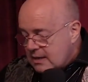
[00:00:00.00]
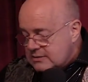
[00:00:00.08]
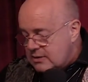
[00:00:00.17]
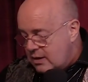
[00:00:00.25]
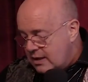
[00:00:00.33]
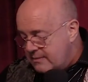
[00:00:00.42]

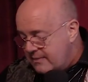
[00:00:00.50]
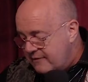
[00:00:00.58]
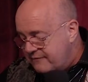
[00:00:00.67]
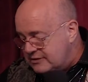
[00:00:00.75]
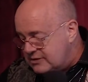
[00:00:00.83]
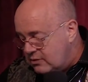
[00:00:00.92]
So on the
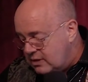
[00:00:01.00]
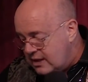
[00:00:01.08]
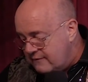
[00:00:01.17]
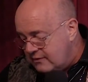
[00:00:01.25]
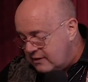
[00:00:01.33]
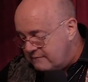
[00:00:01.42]
metaphysical
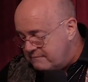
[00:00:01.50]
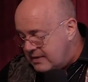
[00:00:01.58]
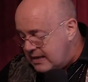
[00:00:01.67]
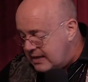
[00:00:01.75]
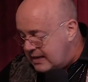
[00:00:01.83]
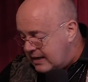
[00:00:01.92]
level of
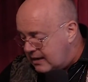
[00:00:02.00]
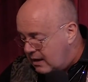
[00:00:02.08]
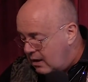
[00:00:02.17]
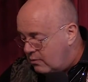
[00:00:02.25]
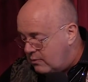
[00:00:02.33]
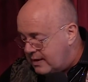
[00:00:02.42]
meaning,
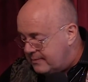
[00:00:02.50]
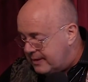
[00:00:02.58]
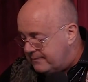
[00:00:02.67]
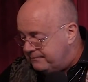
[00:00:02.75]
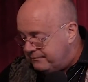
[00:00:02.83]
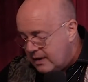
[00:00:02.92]
oh, wait a
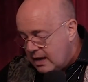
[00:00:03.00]
minute.